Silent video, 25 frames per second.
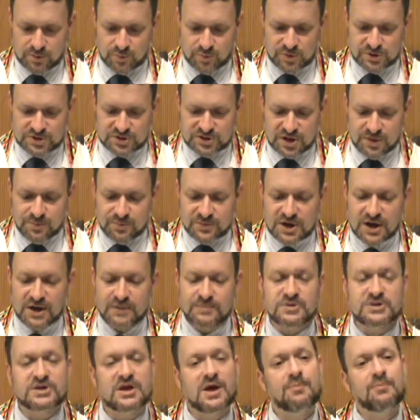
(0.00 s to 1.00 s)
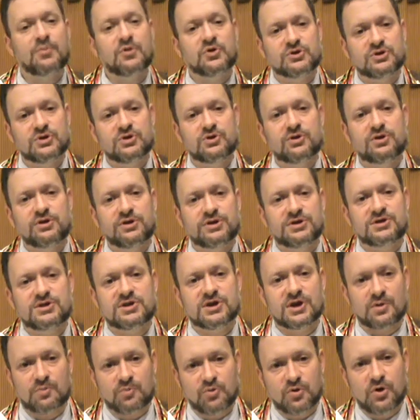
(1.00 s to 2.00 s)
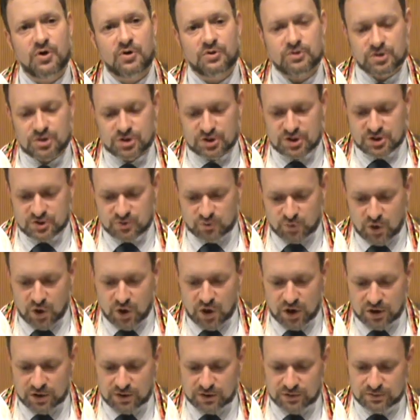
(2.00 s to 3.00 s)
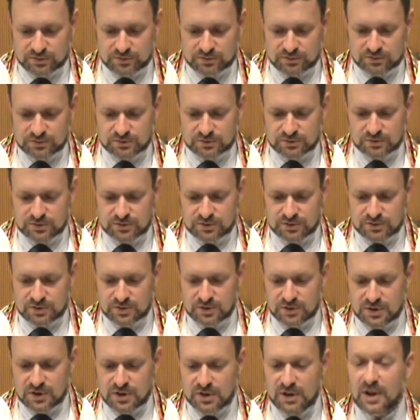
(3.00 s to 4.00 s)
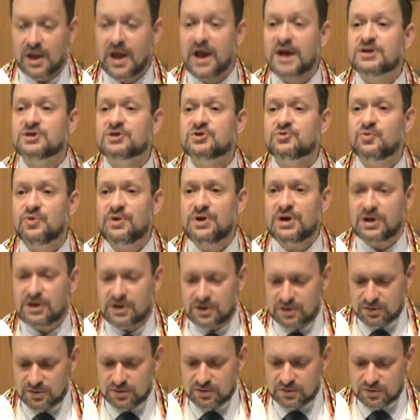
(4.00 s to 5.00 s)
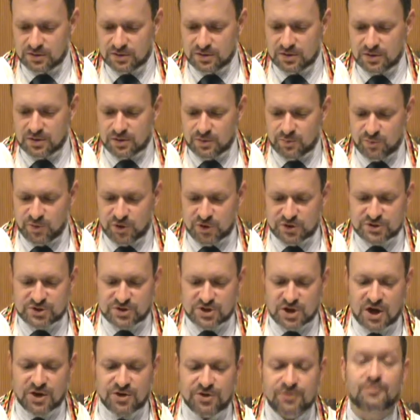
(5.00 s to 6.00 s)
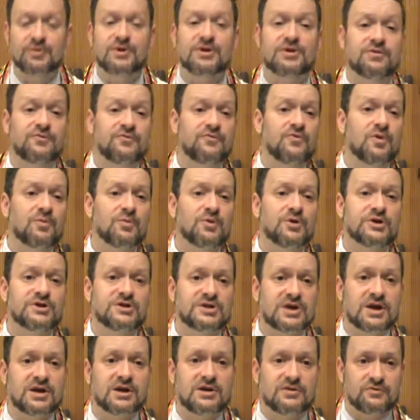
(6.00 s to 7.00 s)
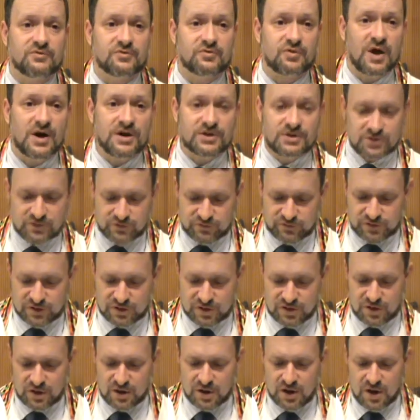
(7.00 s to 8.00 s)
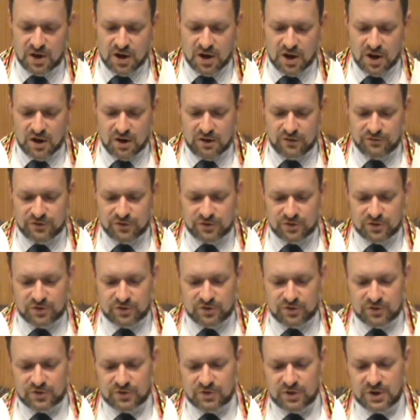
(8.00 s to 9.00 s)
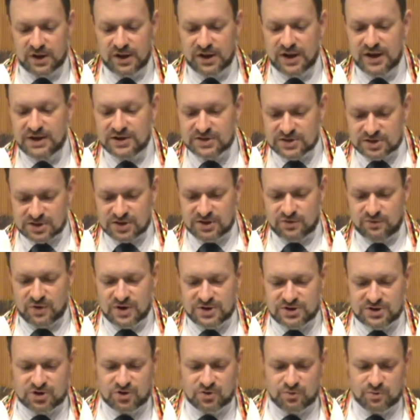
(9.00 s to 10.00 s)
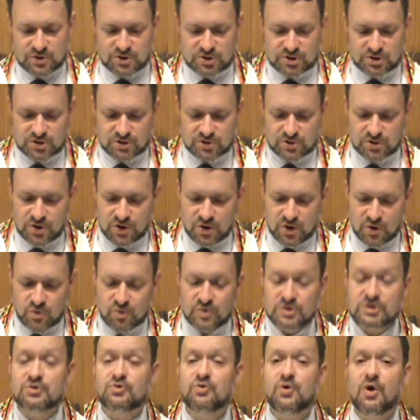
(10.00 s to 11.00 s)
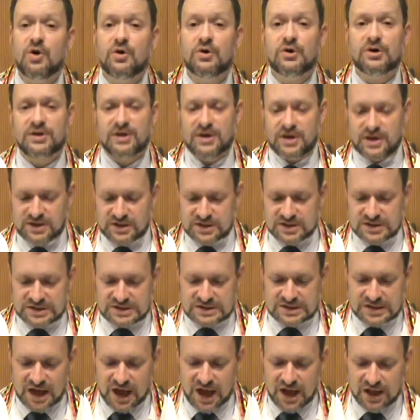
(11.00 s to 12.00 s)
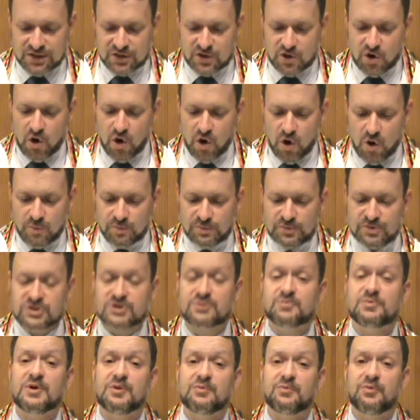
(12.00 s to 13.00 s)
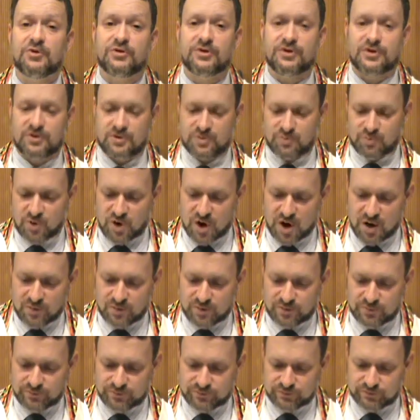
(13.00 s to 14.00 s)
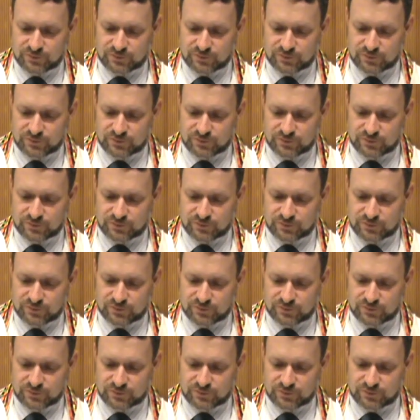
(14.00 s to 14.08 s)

But sometimes that paternalistic approach is wrong. Last week, Bill Suthry, the former executive director of the Atlantic City Rescue Mission, was quoted that it is not the homeless people that are a problem.